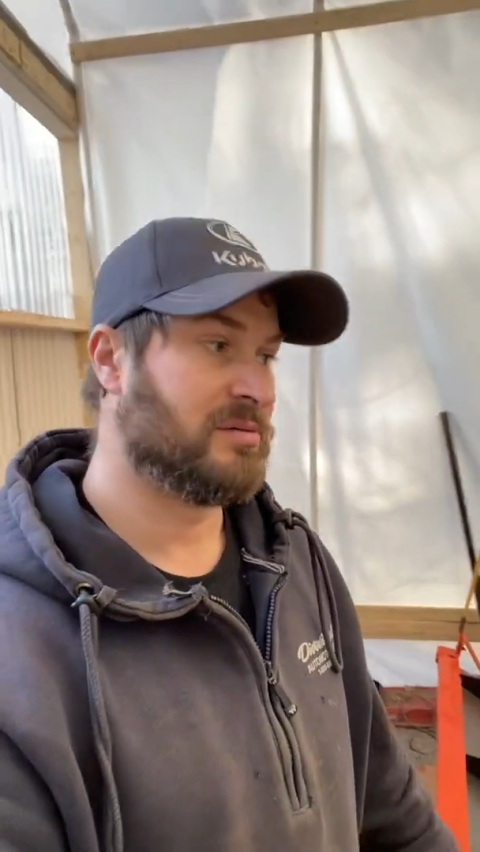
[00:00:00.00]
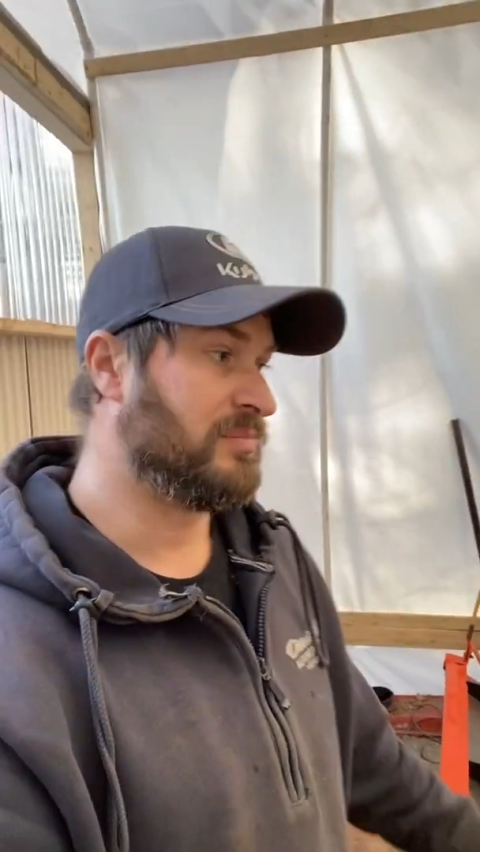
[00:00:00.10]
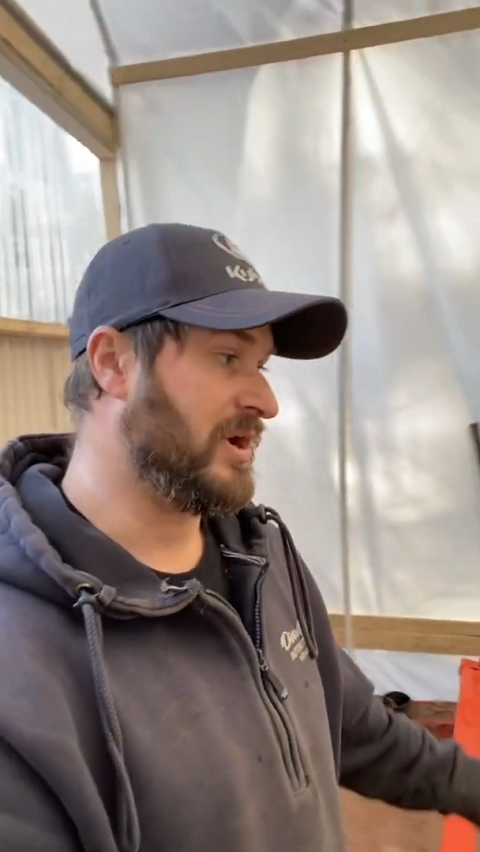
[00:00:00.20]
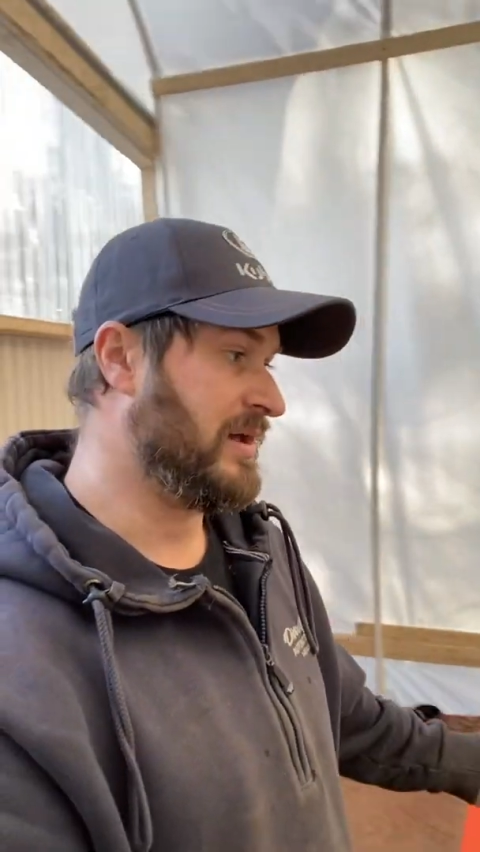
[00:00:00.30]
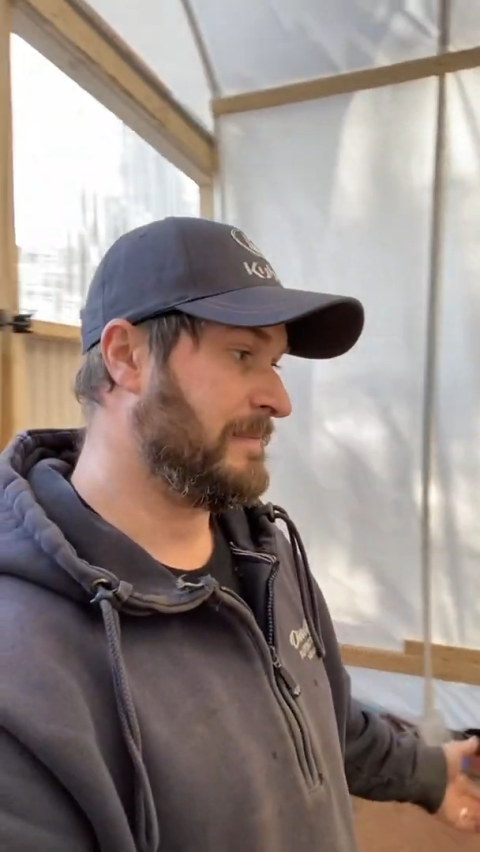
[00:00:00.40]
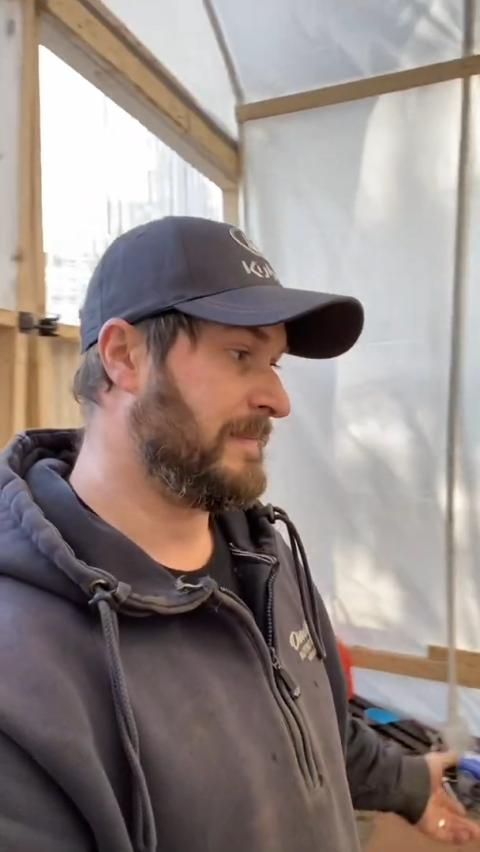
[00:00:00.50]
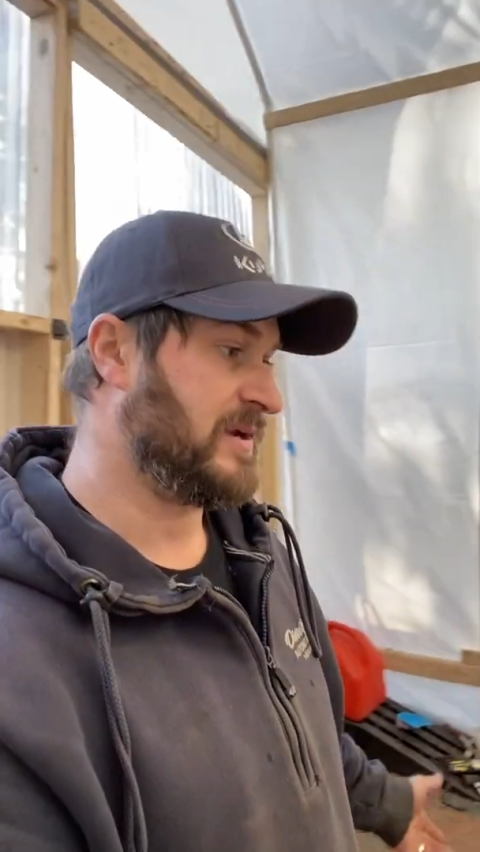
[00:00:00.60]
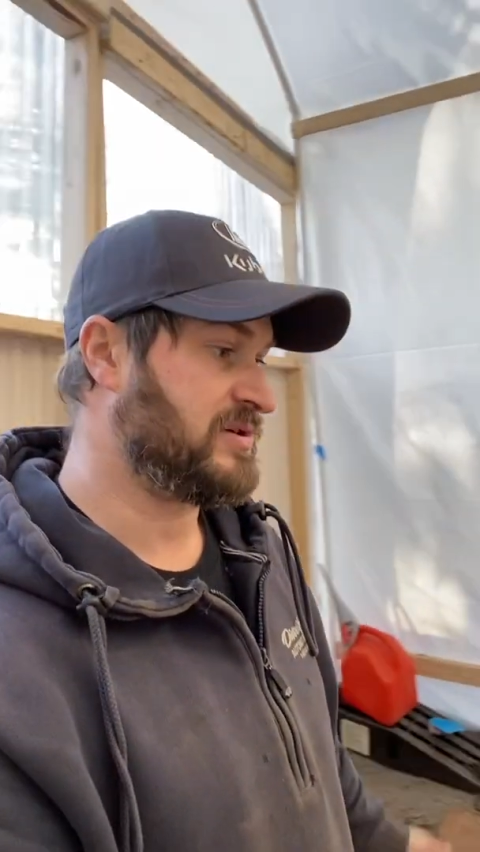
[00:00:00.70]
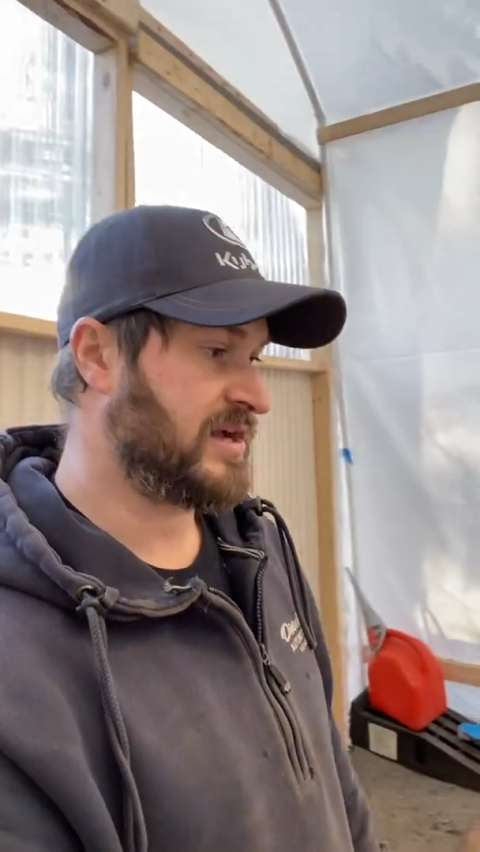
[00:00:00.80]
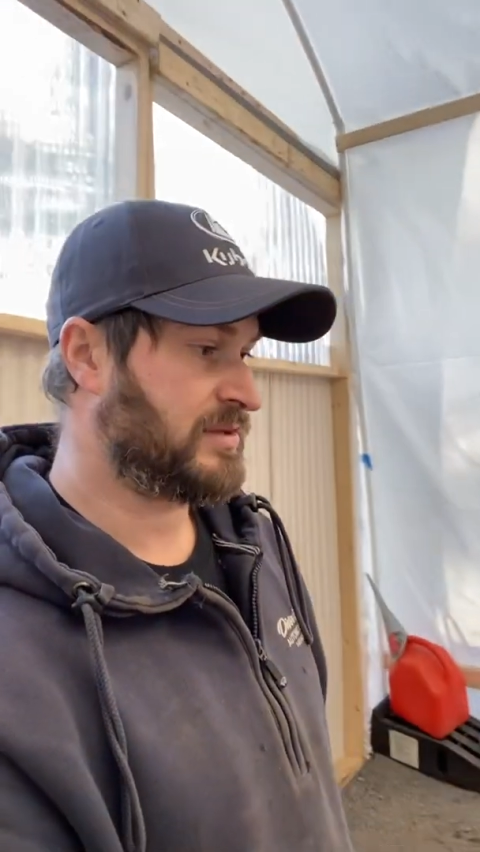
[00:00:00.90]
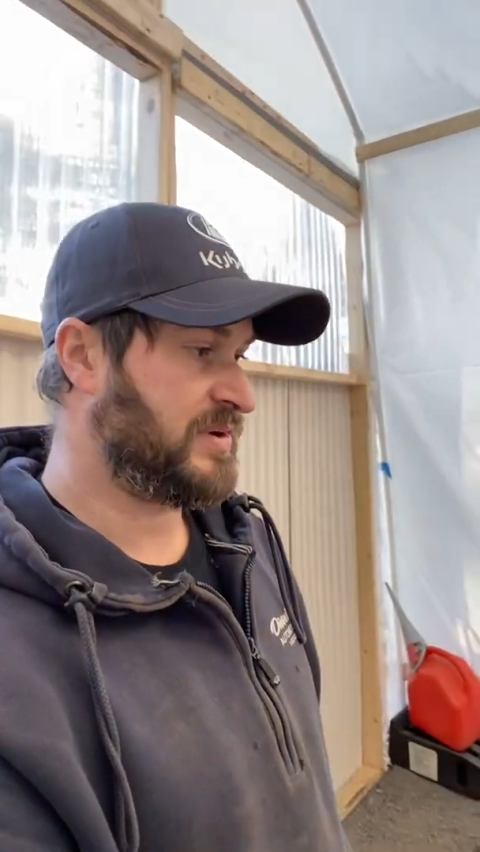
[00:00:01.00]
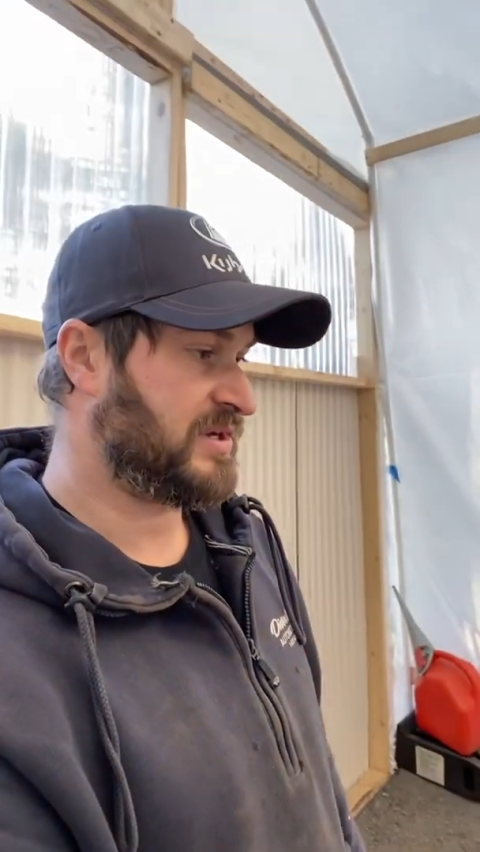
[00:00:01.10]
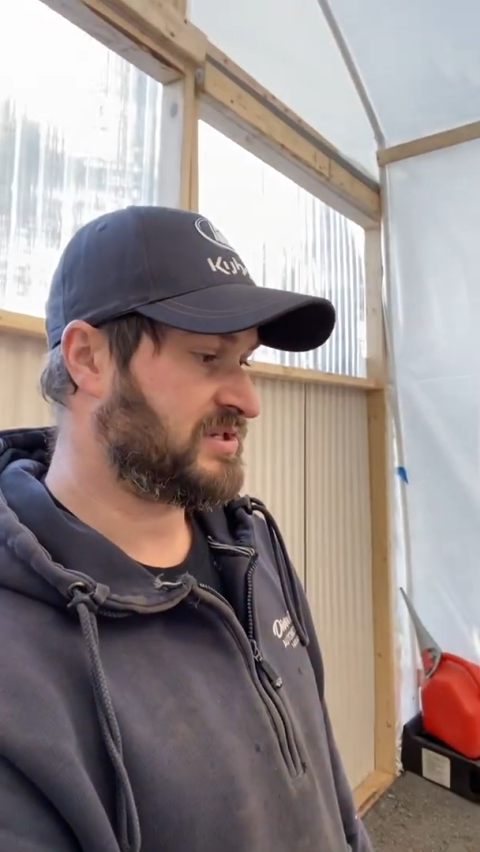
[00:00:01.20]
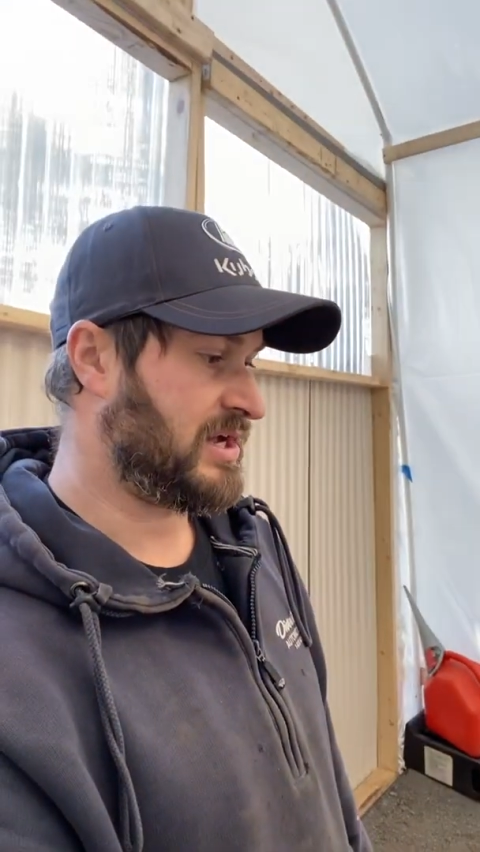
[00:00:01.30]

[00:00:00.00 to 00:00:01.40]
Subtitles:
But the tractor picks it